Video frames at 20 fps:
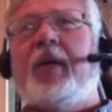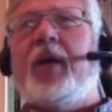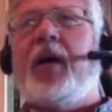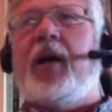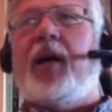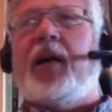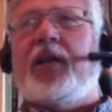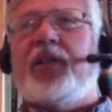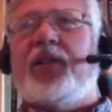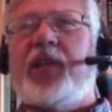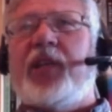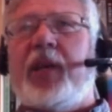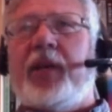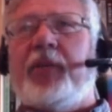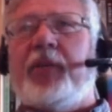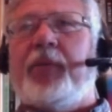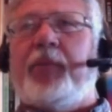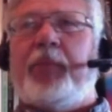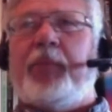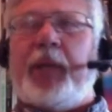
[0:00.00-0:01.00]
uh,
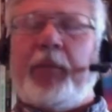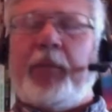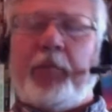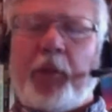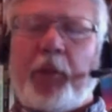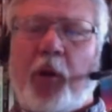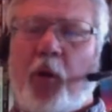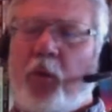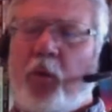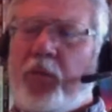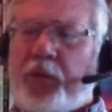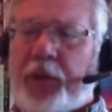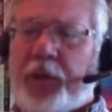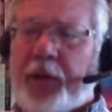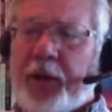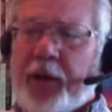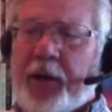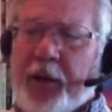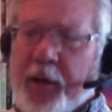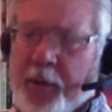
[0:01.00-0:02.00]
sent people over
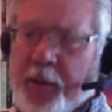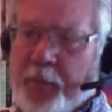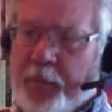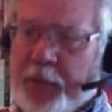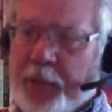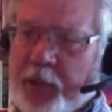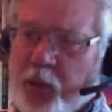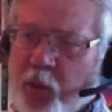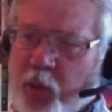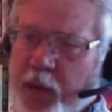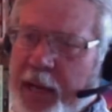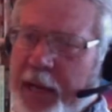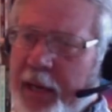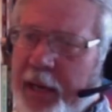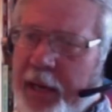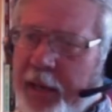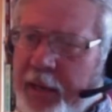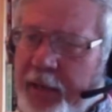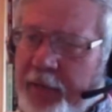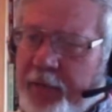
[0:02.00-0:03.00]
there.
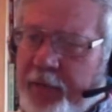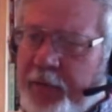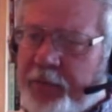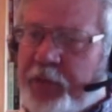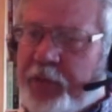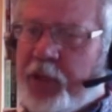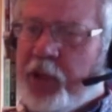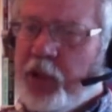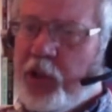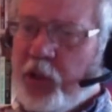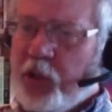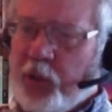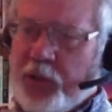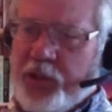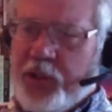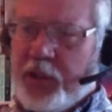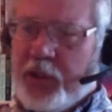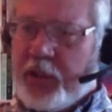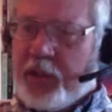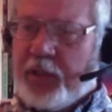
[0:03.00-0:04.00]
Between 52 and
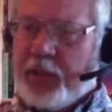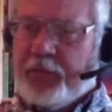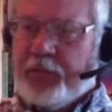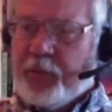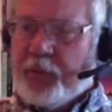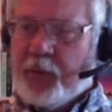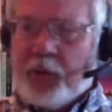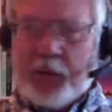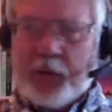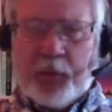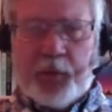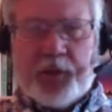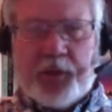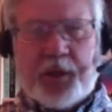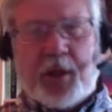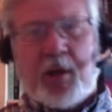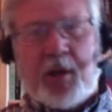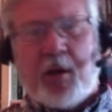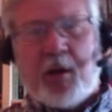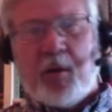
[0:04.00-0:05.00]
64, it was
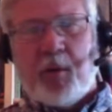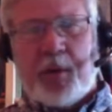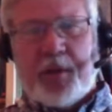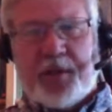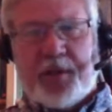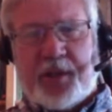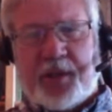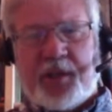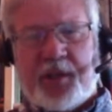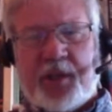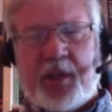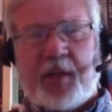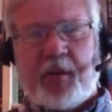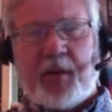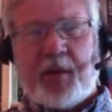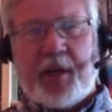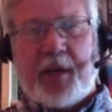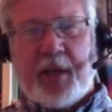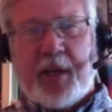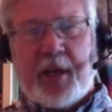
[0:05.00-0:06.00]
always a
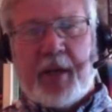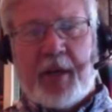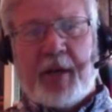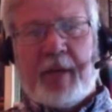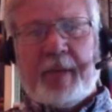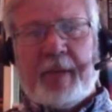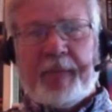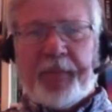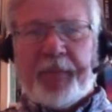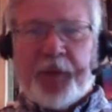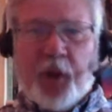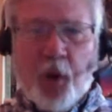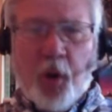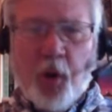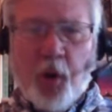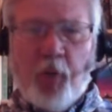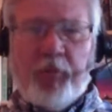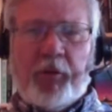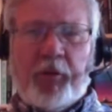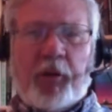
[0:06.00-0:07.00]
secret
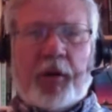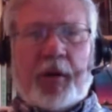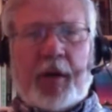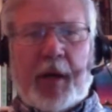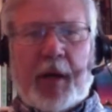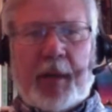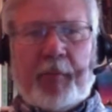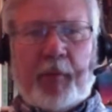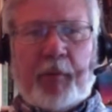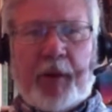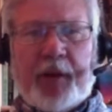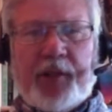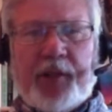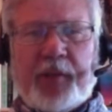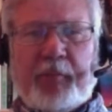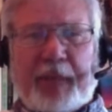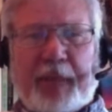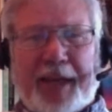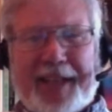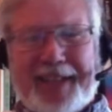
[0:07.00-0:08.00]
covert
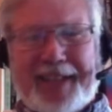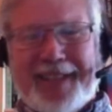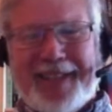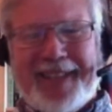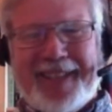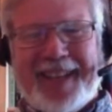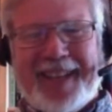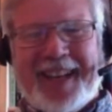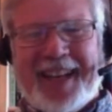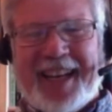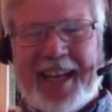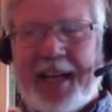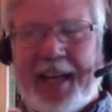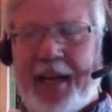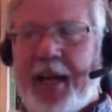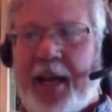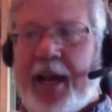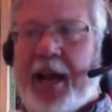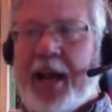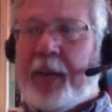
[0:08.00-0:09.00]
operation by the
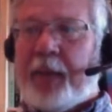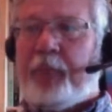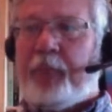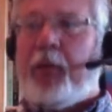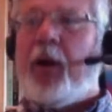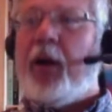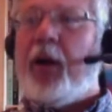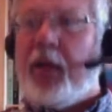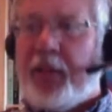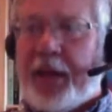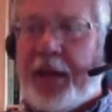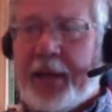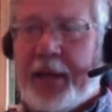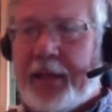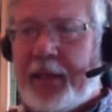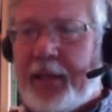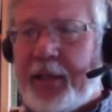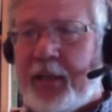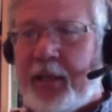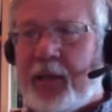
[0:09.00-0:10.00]
CIA. And mm-hmm. part of that
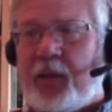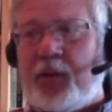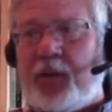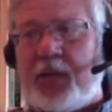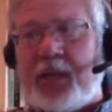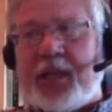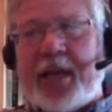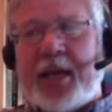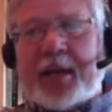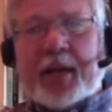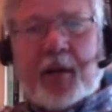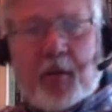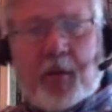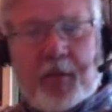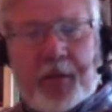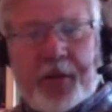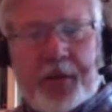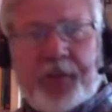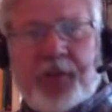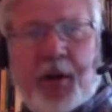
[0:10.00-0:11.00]
included taking
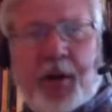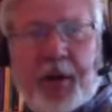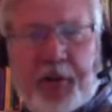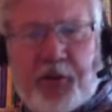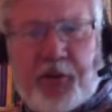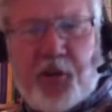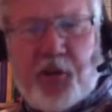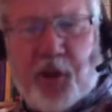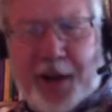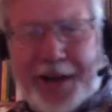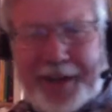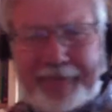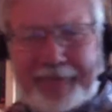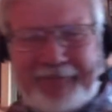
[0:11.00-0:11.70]
over the drug trade